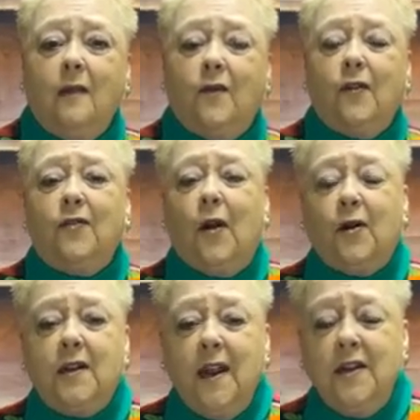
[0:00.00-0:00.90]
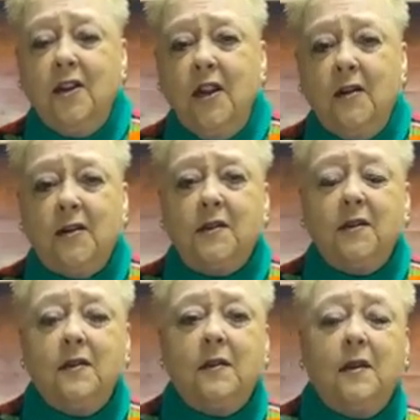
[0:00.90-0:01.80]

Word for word: for 13 years.